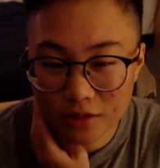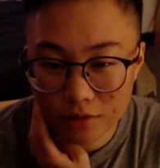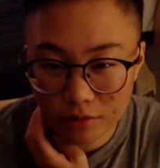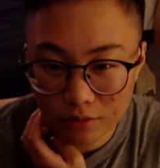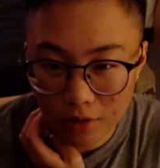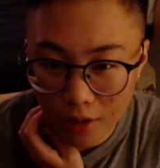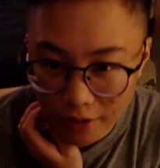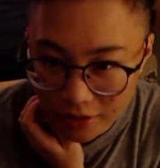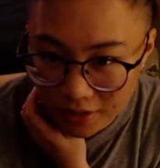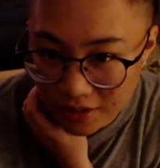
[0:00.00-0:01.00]
to
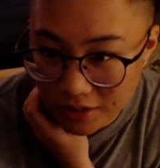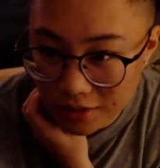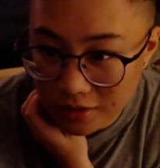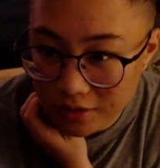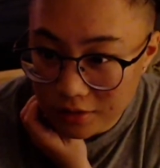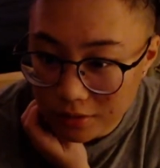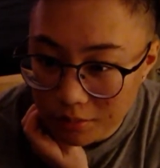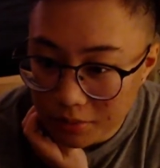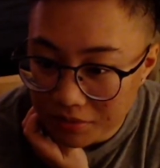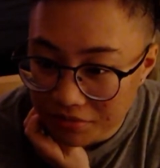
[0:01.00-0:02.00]
log in again and then that will
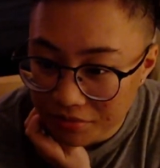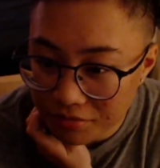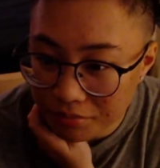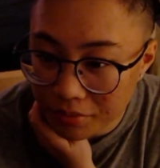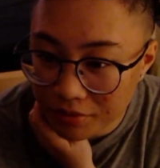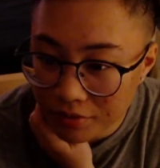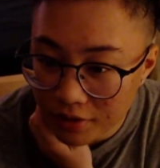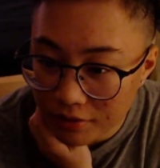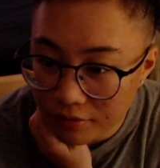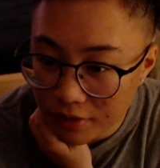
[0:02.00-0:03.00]
be
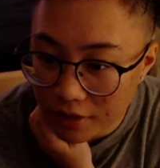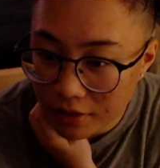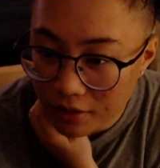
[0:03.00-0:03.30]
perfectly fine.